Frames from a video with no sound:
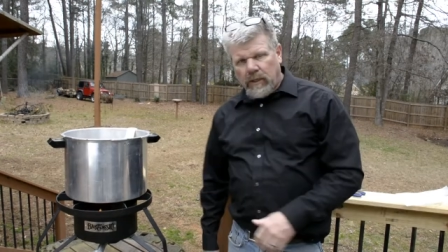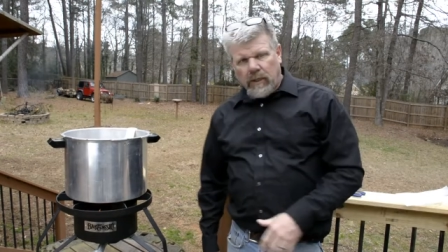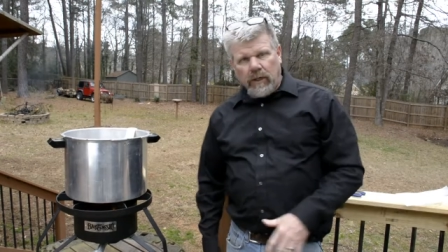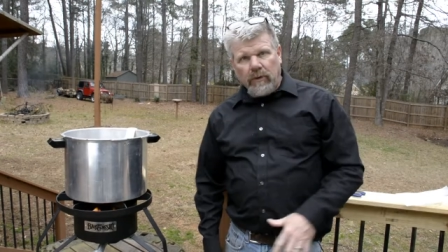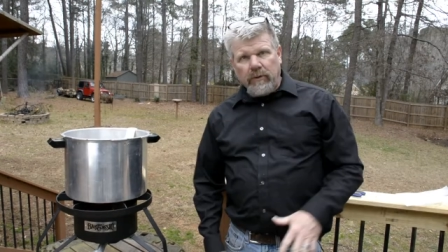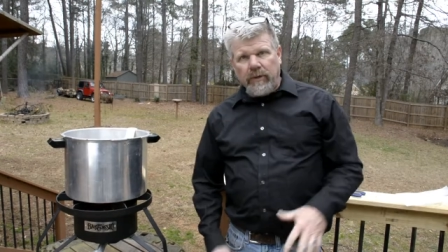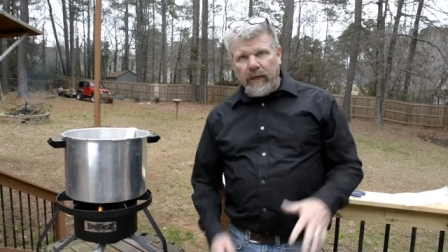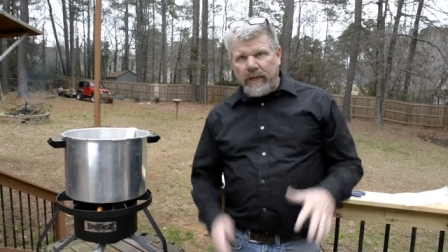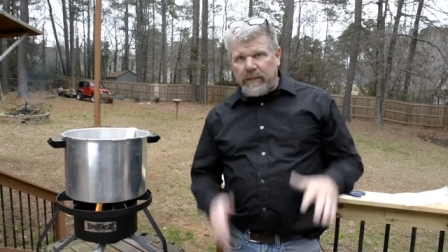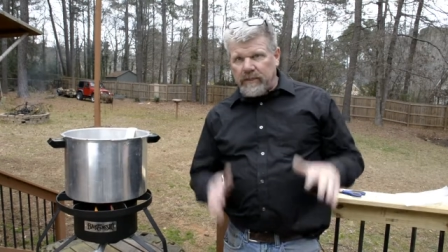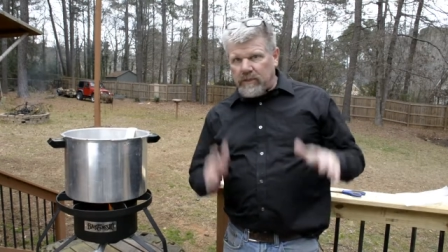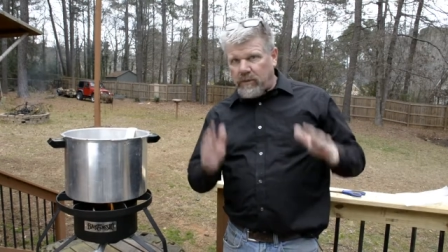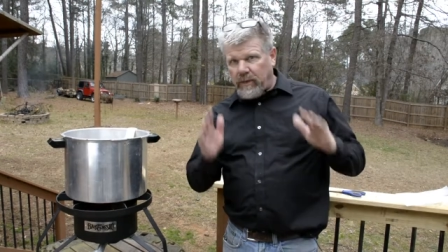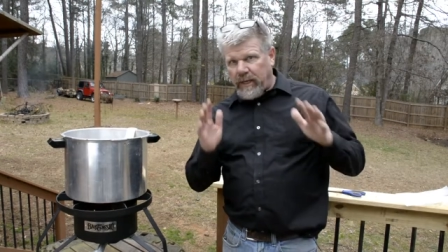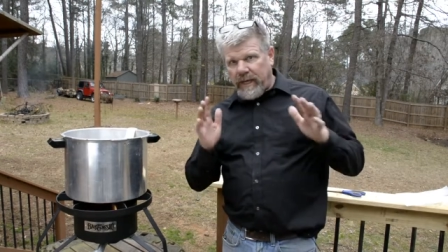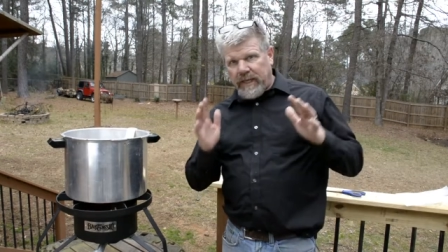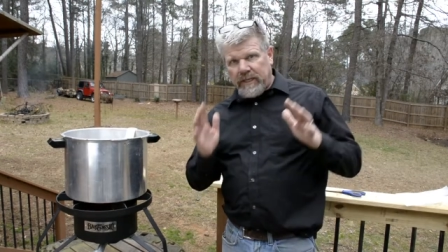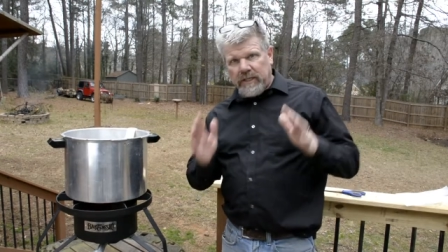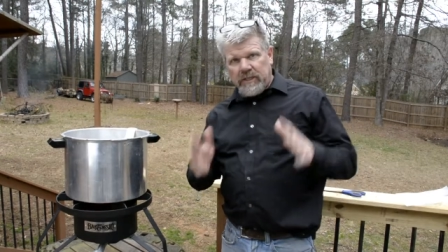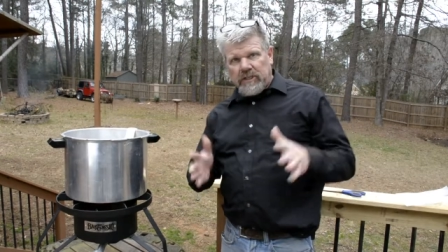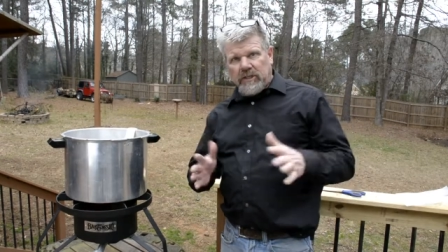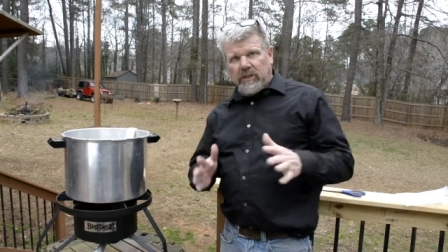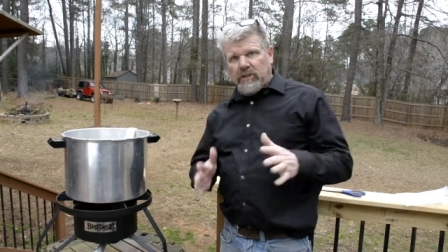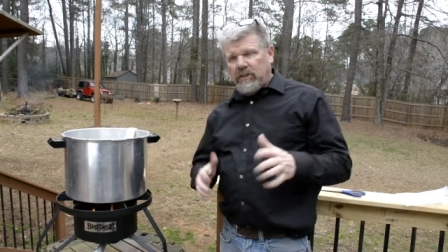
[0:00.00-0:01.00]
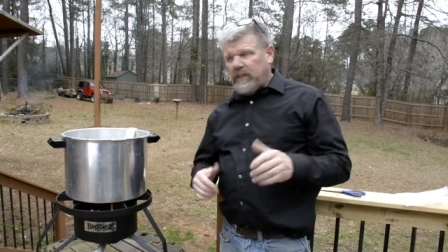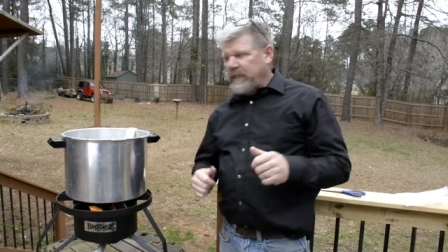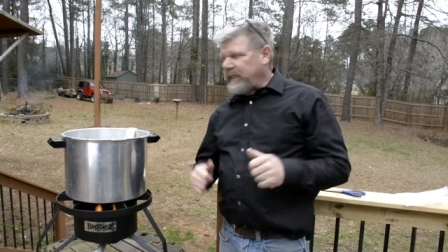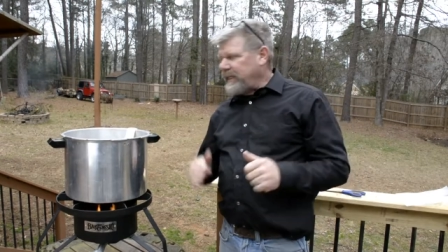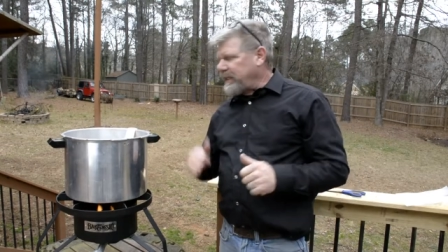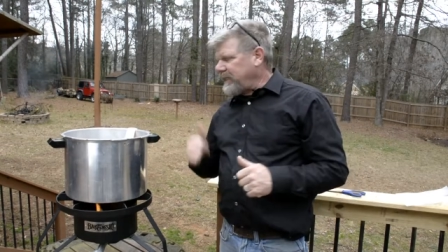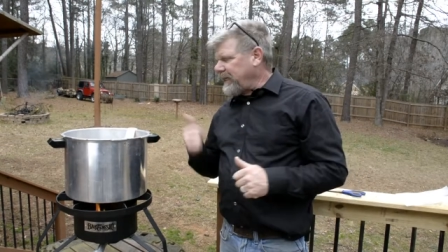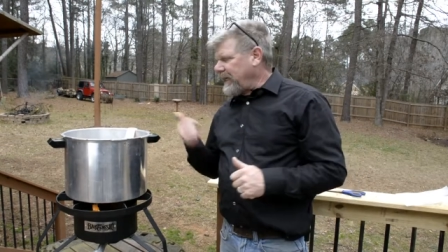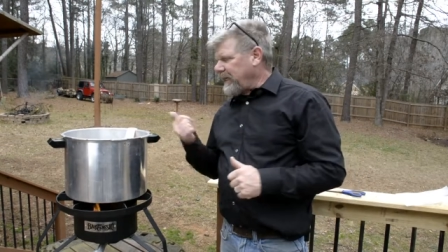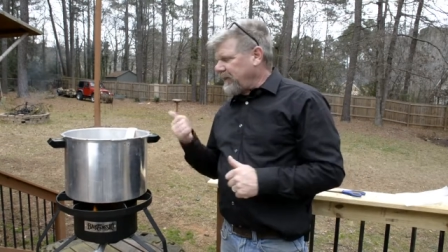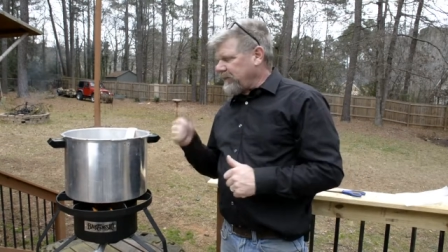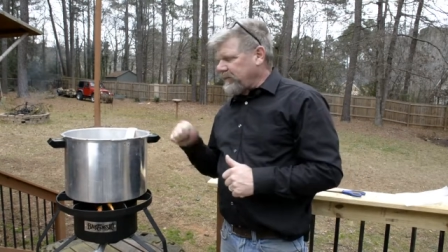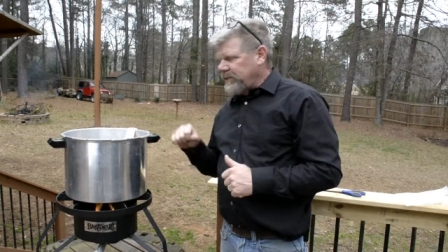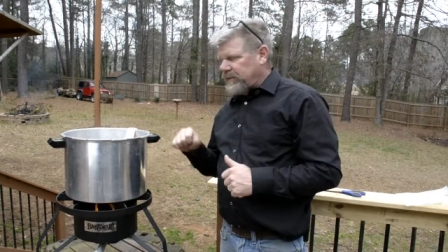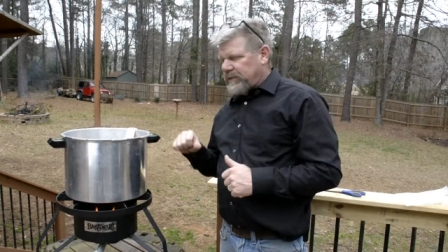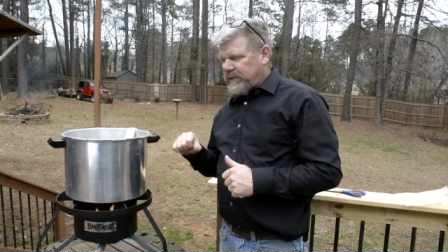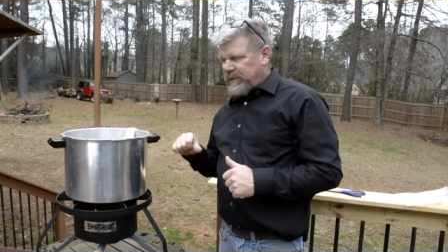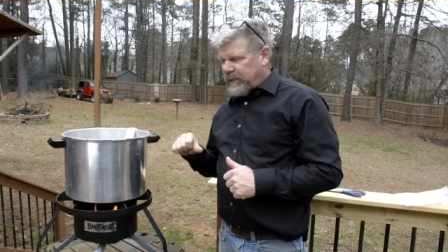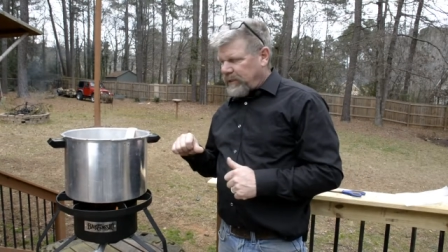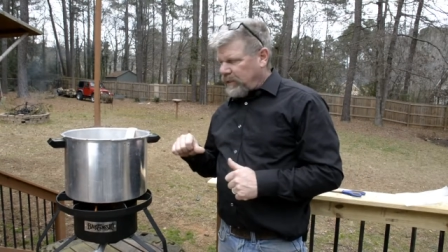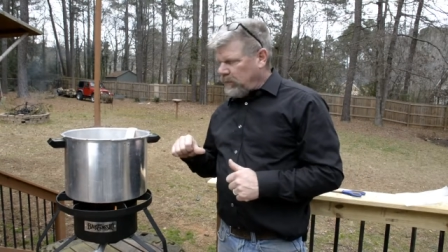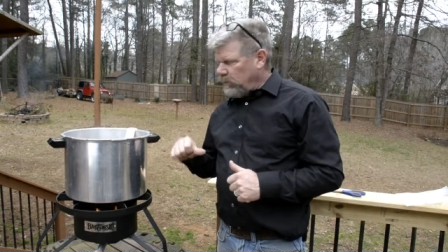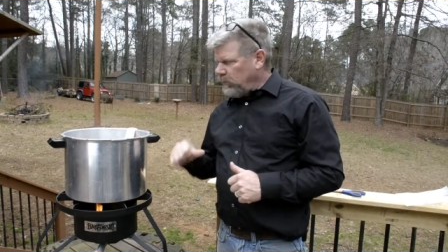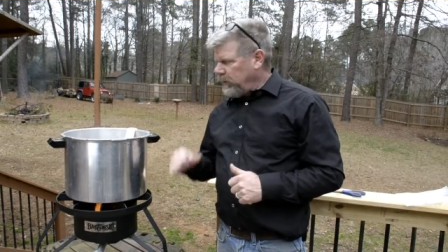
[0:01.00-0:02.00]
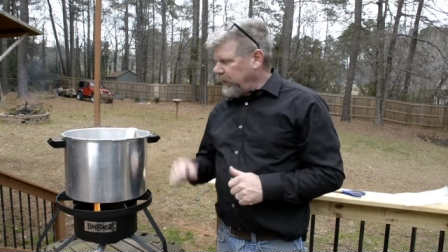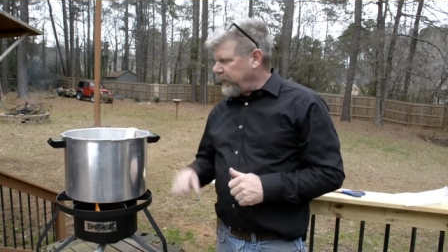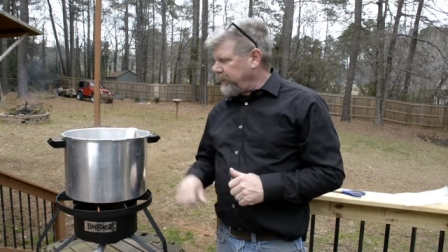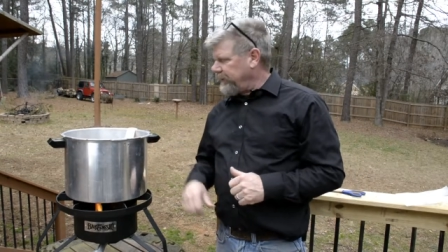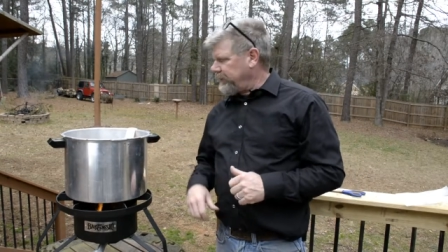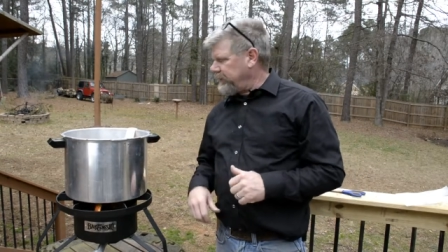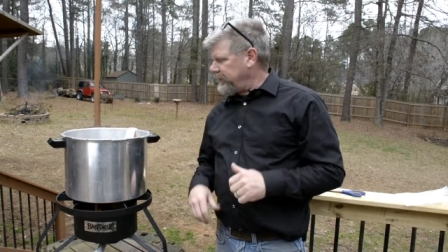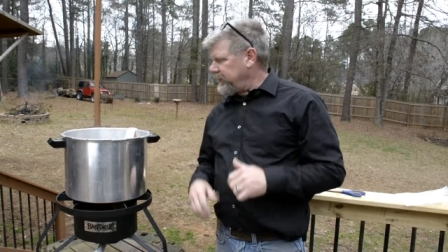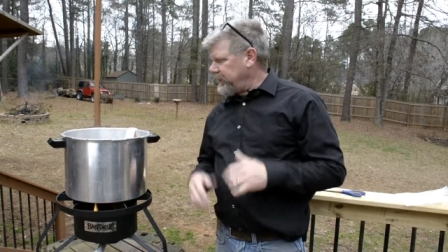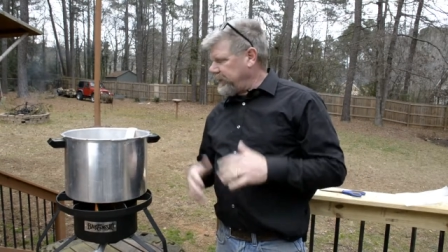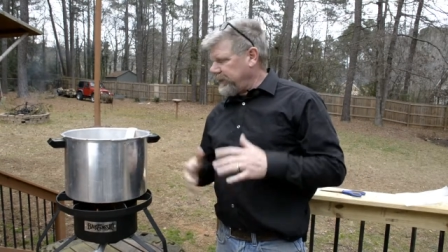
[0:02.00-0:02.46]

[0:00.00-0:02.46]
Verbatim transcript: Okay, so I had to turn the heat down just a little bit.